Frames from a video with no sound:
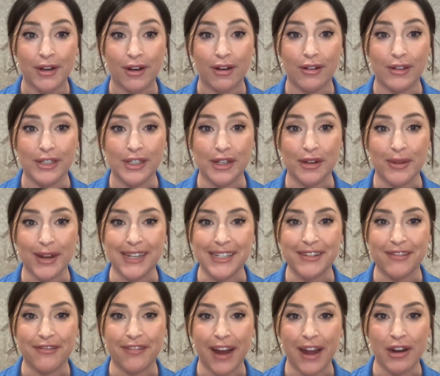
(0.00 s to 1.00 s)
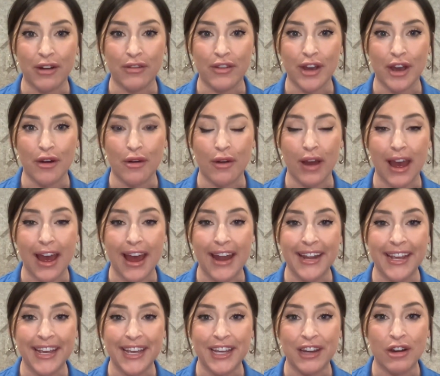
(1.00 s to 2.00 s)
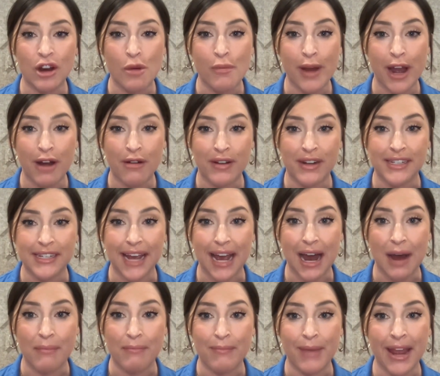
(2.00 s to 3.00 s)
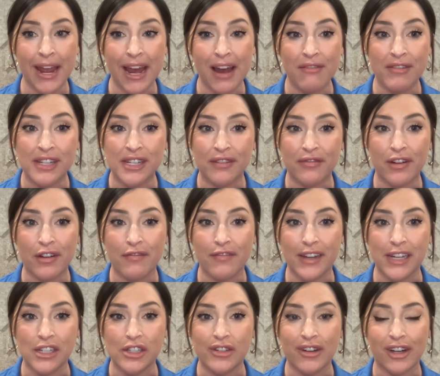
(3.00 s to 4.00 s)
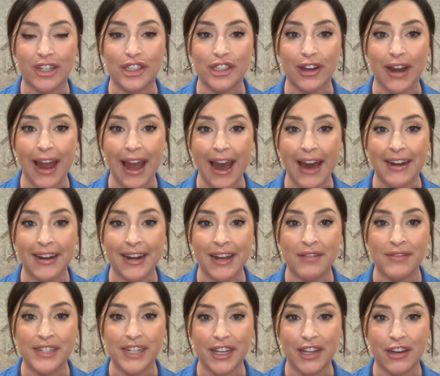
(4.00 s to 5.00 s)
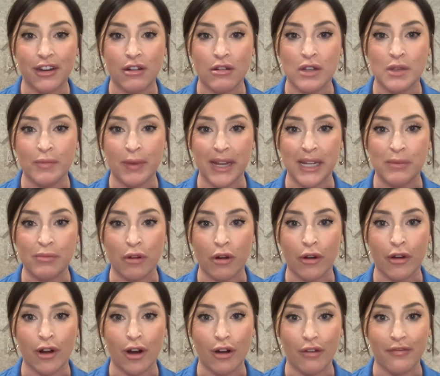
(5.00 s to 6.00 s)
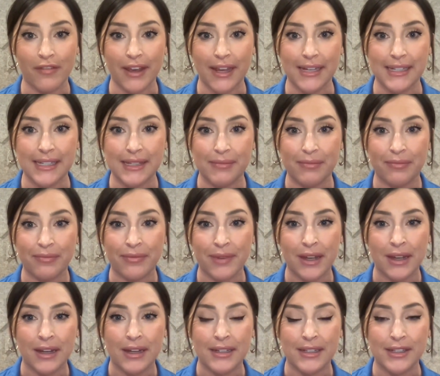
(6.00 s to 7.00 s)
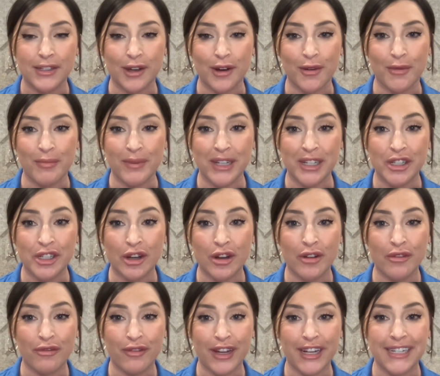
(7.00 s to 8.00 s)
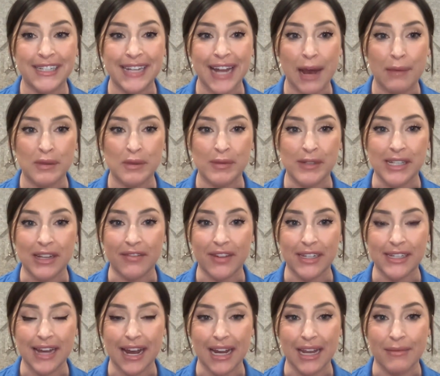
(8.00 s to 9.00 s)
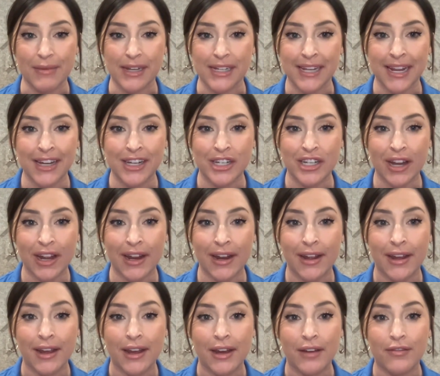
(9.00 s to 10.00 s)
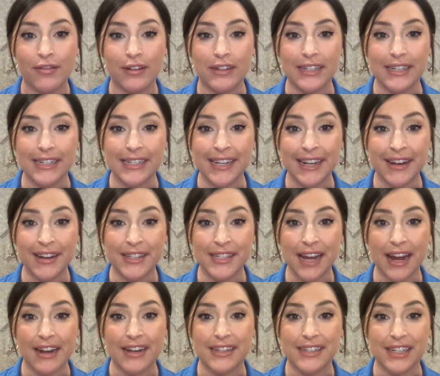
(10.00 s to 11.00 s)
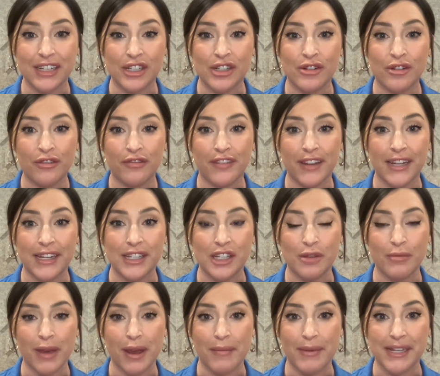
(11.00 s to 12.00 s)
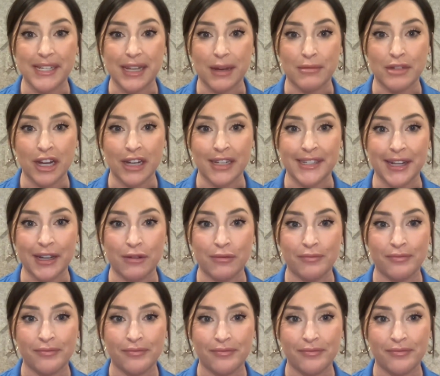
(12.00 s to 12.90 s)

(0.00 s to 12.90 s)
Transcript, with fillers: Also, as a final note, any Hxro powered dApp may have a different fee structure additive to Hxro's base protocol fees. So be sure to read dApp specific documentation for details on additional fees you may be subject to